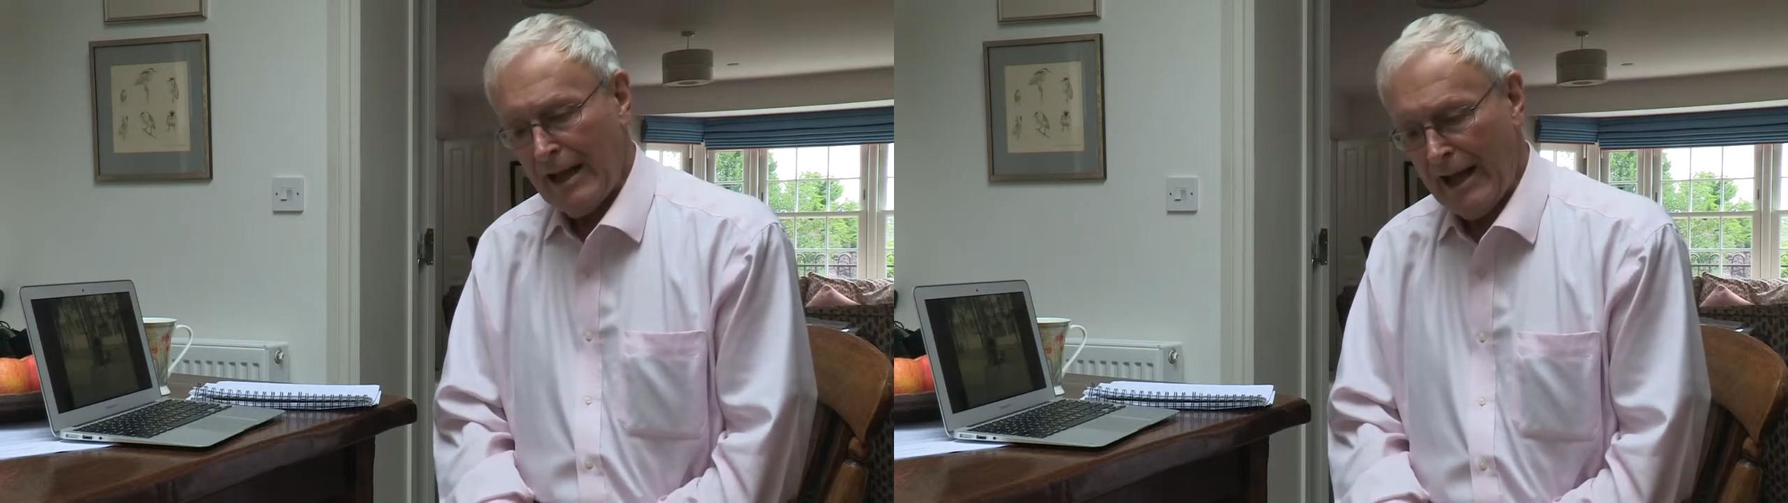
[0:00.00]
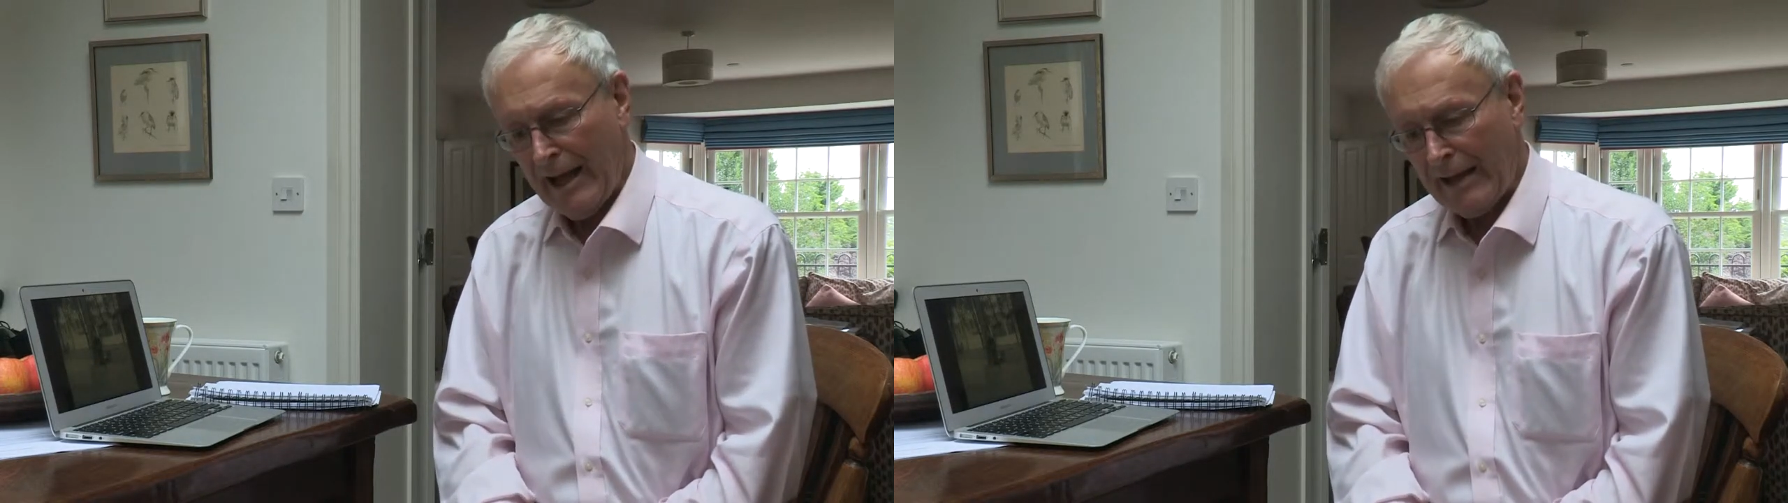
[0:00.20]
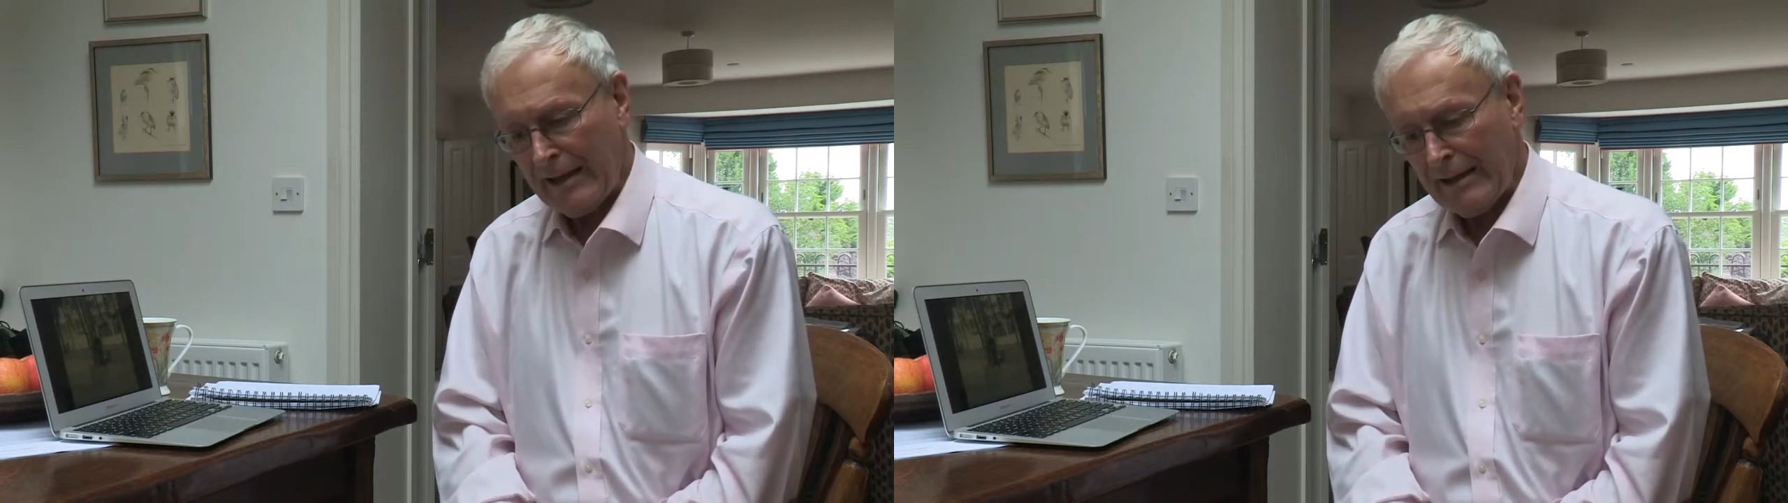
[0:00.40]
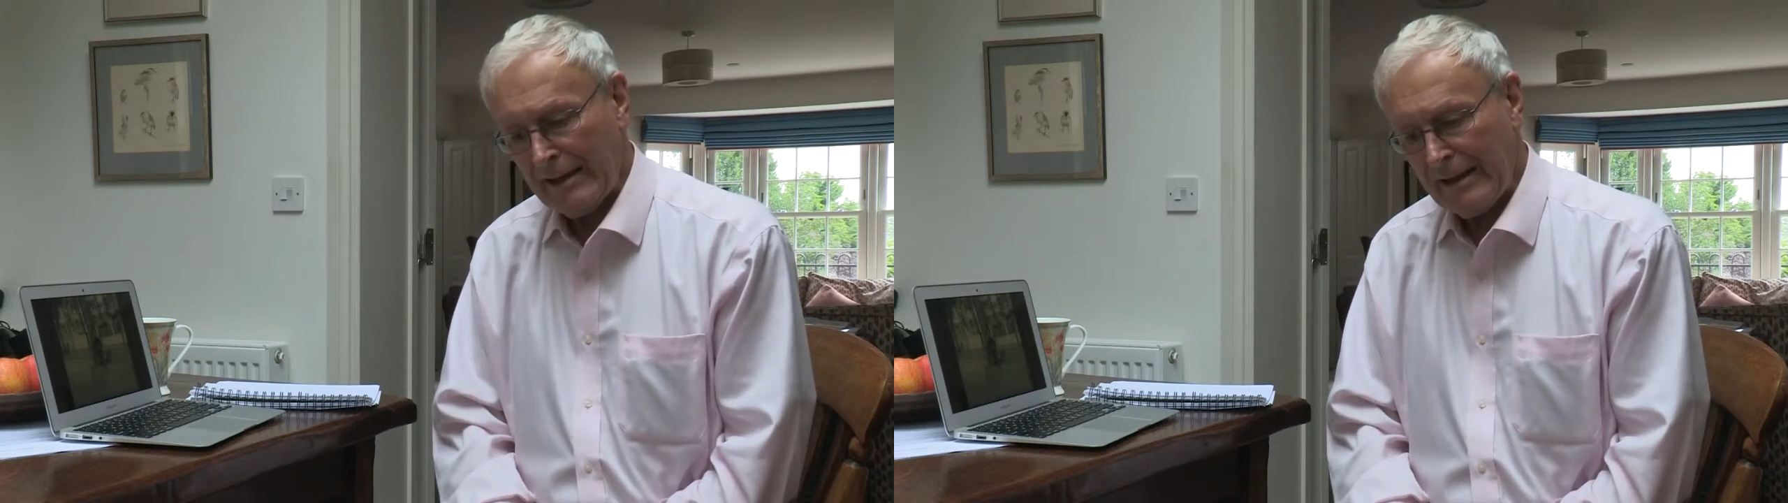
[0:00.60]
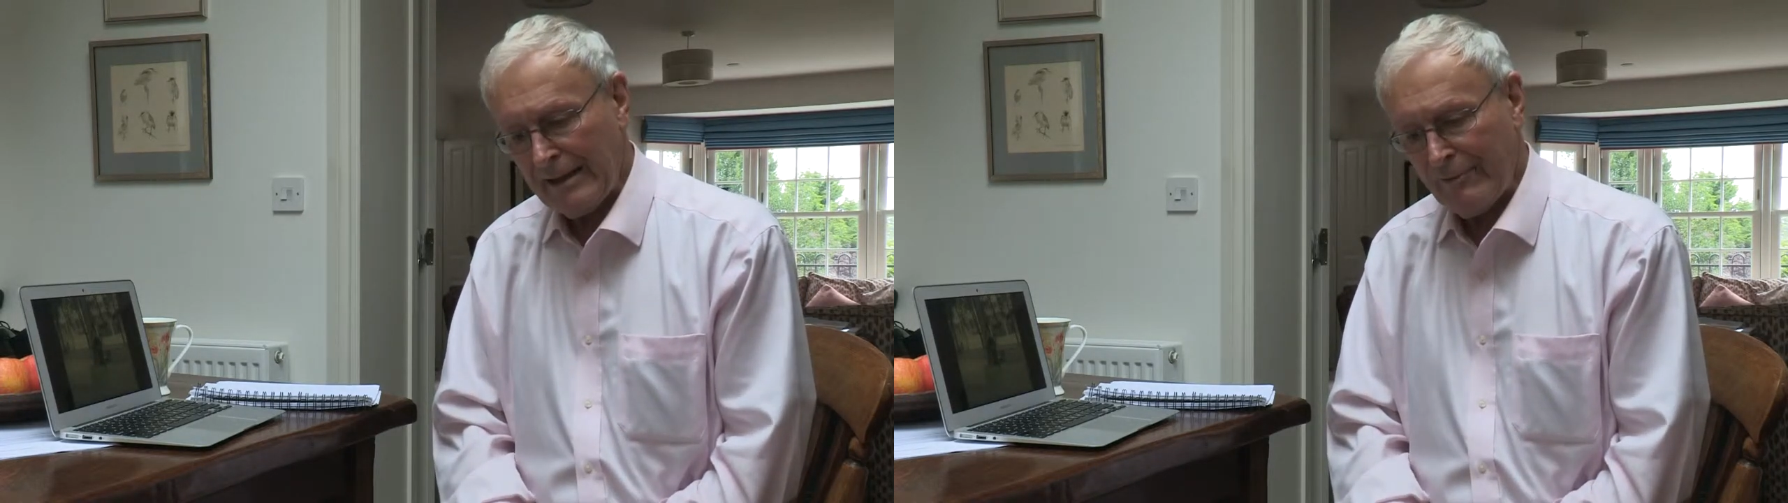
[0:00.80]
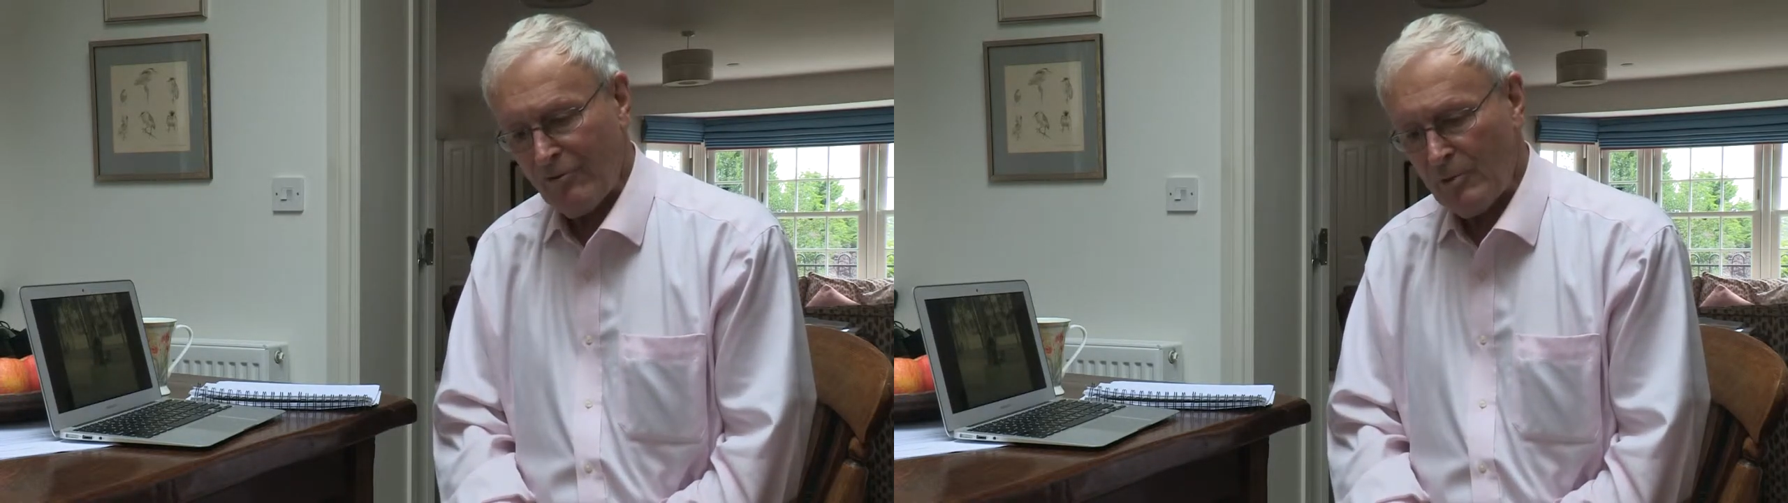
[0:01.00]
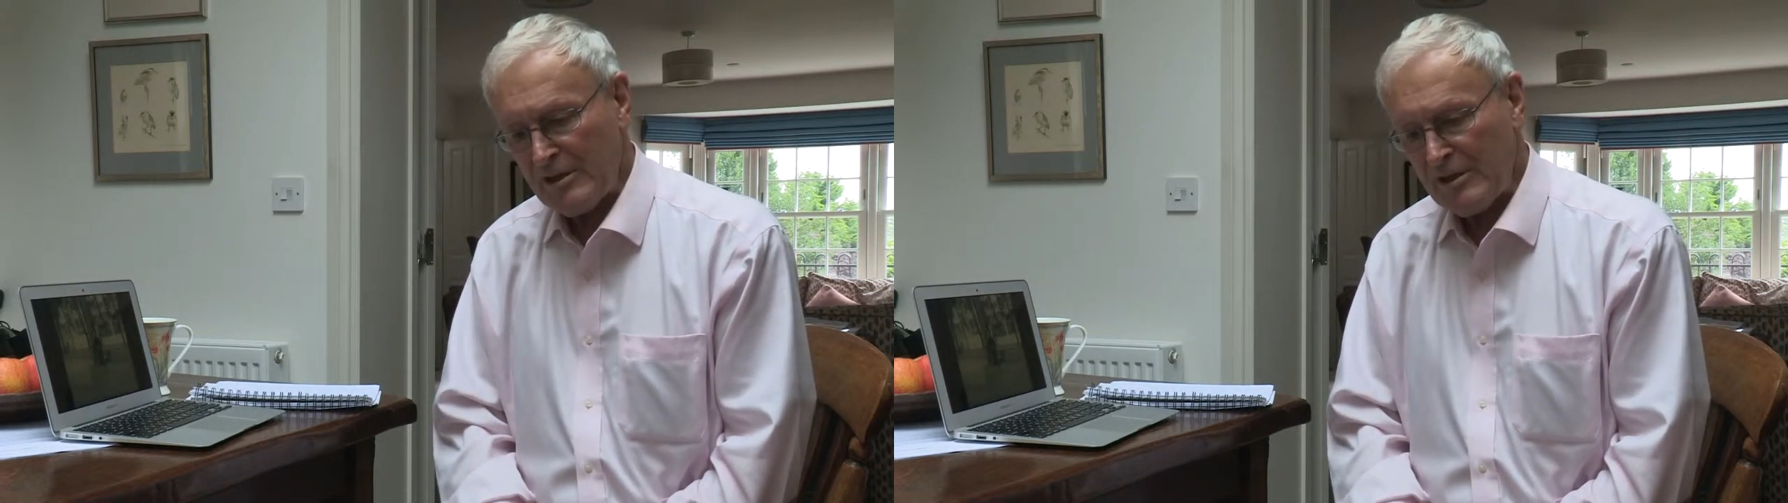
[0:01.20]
And uh, therefore,